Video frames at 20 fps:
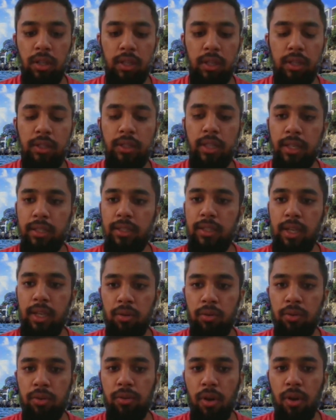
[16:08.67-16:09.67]
dictate who
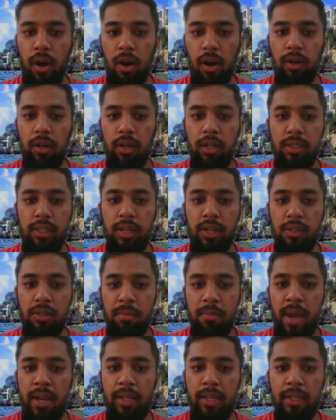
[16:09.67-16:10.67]
you are. Because there's
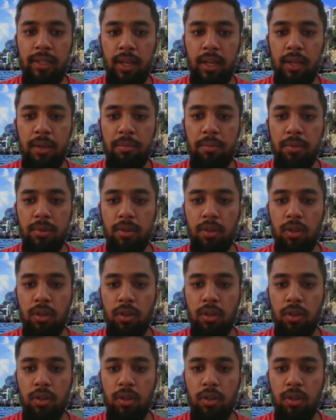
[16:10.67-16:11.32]
many times